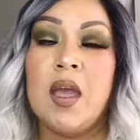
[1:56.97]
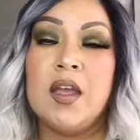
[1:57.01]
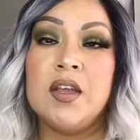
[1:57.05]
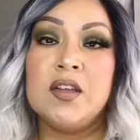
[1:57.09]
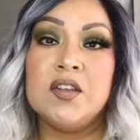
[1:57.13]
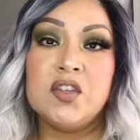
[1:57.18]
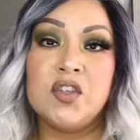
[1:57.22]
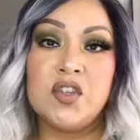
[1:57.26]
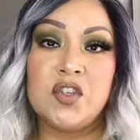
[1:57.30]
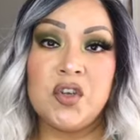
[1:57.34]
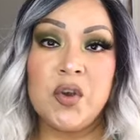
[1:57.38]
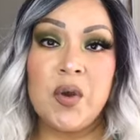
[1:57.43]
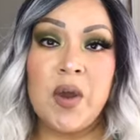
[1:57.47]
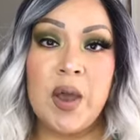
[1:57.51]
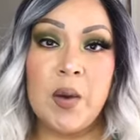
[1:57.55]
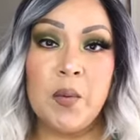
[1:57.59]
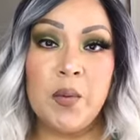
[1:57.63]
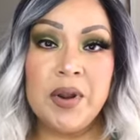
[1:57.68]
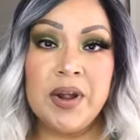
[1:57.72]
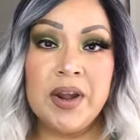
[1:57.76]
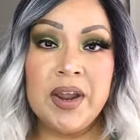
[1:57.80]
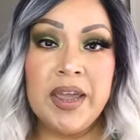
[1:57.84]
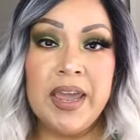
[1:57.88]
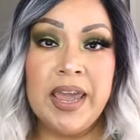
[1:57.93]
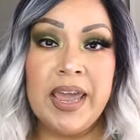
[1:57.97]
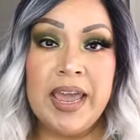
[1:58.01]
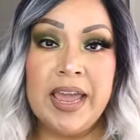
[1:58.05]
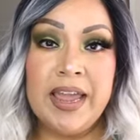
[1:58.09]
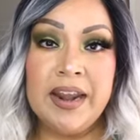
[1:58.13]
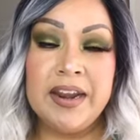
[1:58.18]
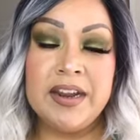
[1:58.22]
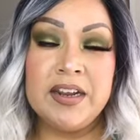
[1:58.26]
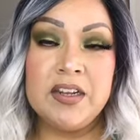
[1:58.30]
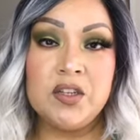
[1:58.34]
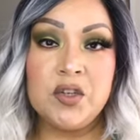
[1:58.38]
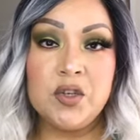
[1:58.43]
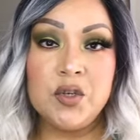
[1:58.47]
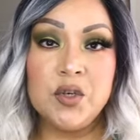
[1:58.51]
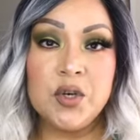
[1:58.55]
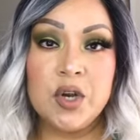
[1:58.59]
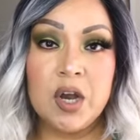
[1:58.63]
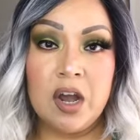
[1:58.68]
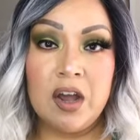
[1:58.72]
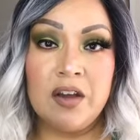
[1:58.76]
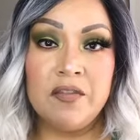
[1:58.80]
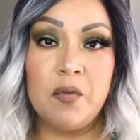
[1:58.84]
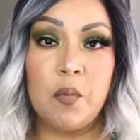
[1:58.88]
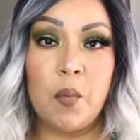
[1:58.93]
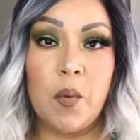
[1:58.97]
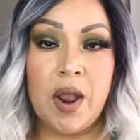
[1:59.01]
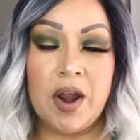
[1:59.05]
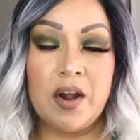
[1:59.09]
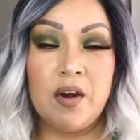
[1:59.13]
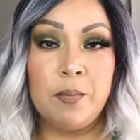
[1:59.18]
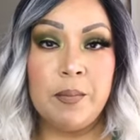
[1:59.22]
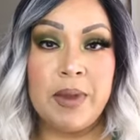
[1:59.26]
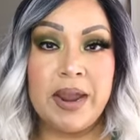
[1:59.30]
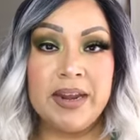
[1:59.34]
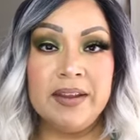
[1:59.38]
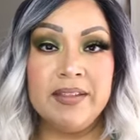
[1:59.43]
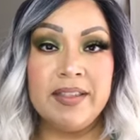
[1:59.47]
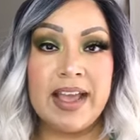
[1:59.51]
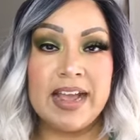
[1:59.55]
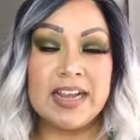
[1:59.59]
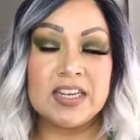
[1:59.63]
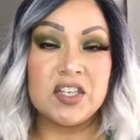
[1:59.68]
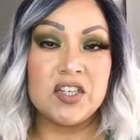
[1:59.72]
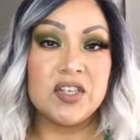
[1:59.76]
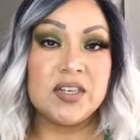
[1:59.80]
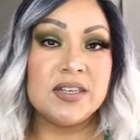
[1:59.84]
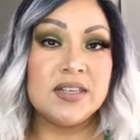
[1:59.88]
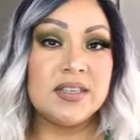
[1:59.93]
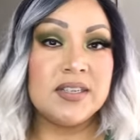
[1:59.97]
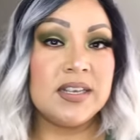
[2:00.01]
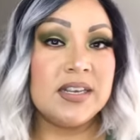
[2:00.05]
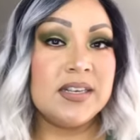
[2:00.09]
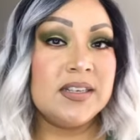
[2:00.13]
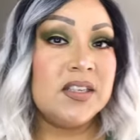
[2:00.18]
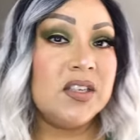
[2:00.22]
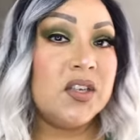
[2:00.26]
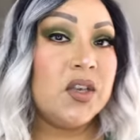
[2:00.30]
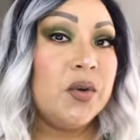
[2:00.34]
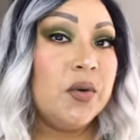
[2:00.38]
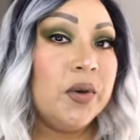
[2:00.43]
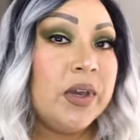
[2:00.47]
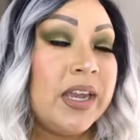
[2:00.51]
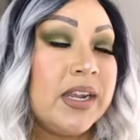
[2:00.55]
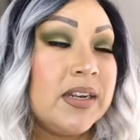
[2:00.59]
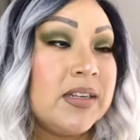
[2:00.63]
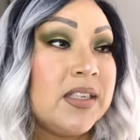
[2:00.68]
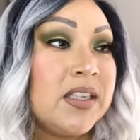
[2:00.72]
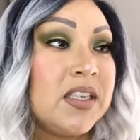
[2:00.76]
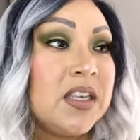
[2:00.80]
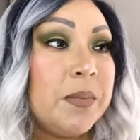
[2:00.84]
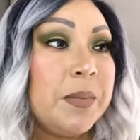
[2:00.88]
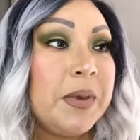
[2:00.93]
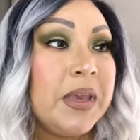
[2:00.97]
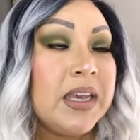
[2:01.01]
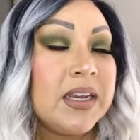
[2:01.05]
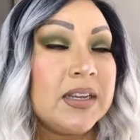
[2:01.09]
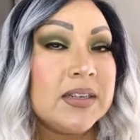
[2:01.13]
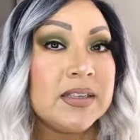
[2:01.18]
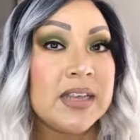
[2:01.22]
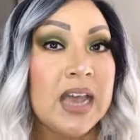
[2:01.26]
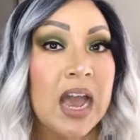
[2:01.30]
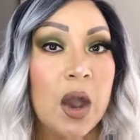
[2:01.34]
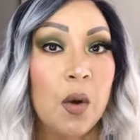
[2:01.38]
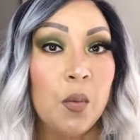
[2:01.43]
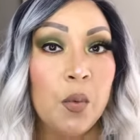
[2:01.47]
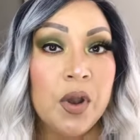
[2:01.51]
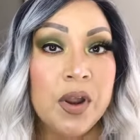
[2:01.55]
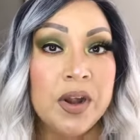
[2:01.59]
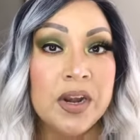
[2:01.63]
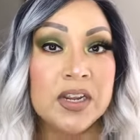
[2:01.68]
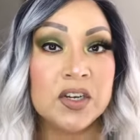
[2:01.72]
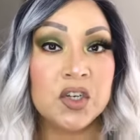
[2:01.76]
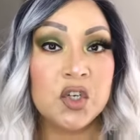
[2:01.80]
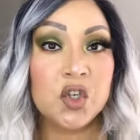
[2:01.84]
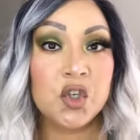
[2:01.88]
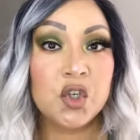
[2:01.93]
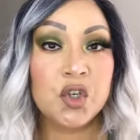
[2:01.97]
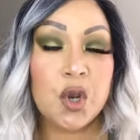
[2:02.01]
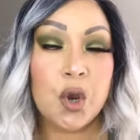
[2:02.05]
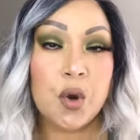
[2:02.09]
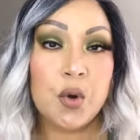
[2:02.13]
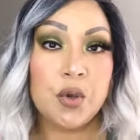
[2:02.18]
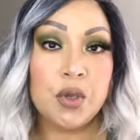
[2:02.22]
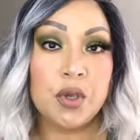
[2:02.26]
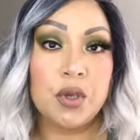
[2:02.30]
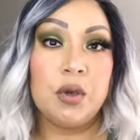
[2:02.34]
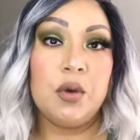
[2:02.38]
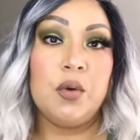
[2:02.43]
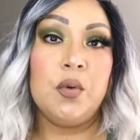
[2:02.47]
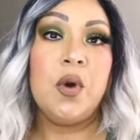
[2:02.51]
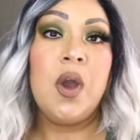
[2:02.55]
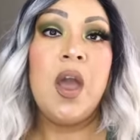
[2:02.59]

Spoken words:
So I went ahead and took off one of my lashes, as you can see, because I want to show you